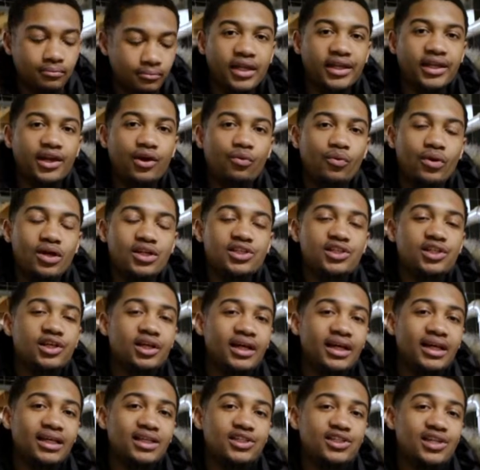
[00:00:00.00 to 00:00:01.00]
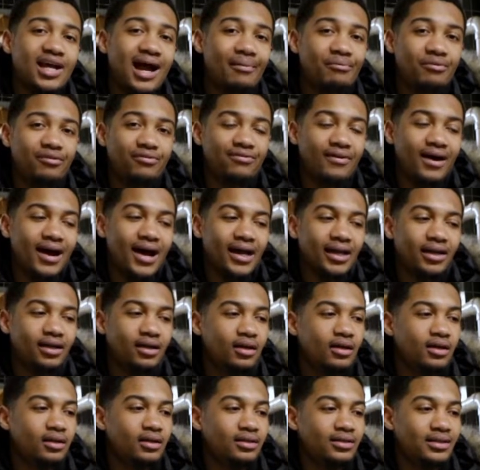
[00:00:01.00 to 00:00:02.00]
And then once you're in Shopify,
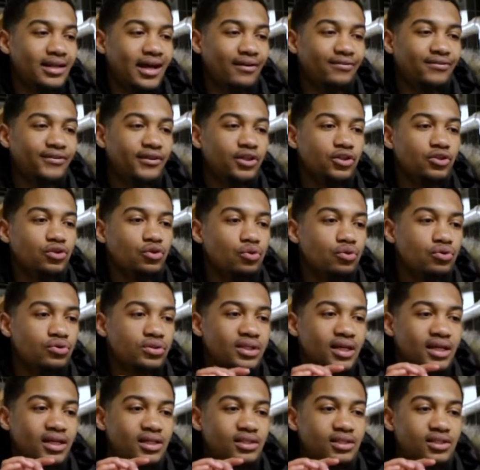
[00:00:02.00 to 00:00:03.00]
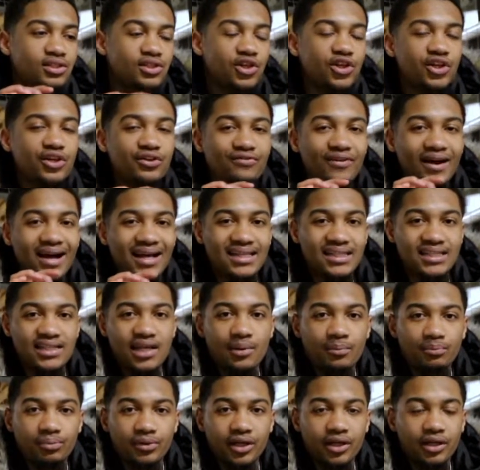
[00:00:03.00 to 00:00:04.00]
definitely use a certified
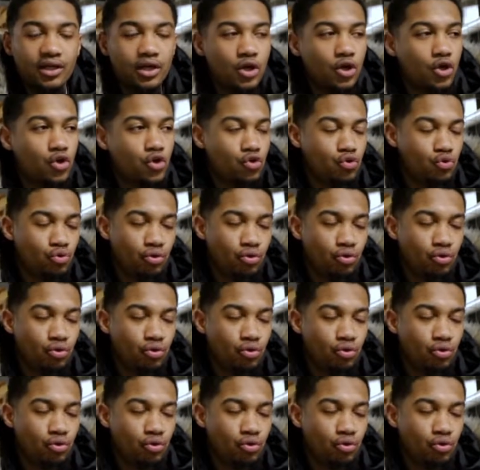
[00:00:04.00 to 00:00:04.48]
template. You